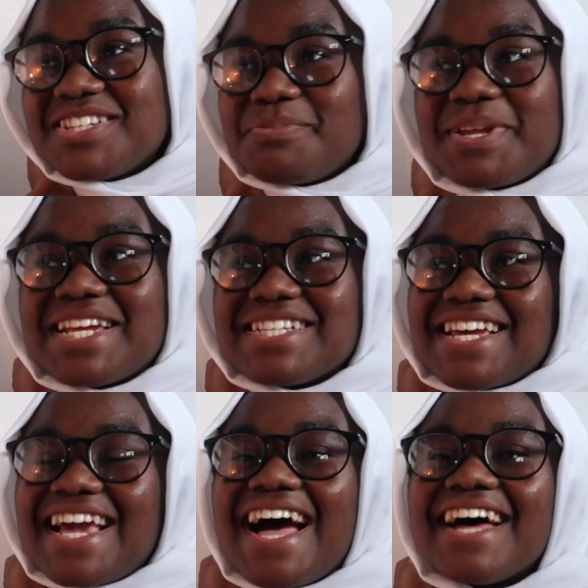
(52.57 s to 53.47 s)
as many as
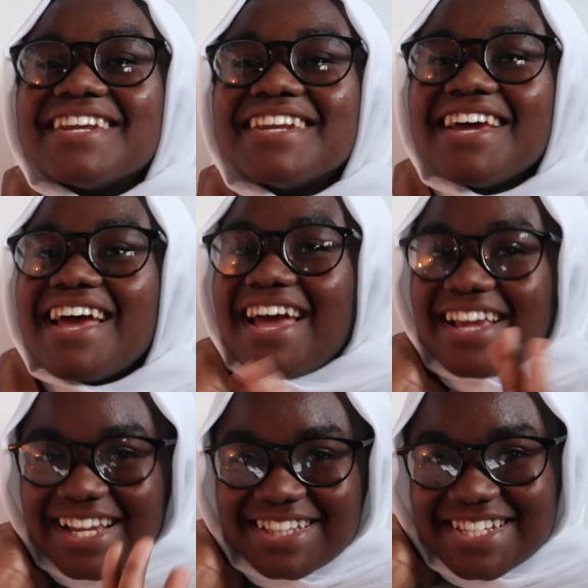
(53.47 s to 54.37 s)
I can
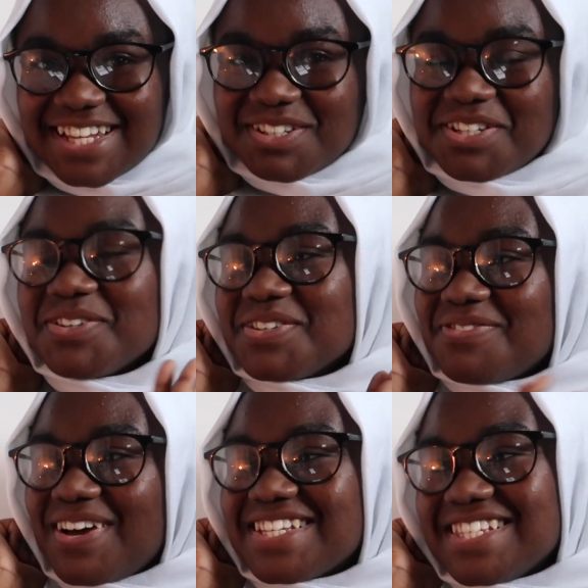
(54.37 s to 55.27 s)
and get this out to you as
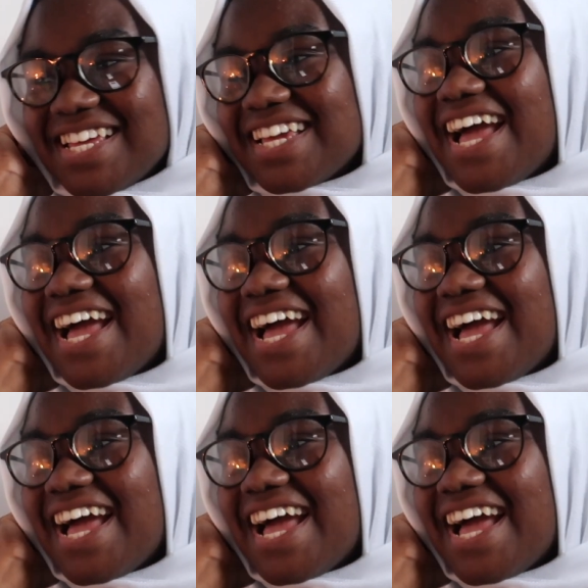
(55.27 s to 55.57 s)
fast as I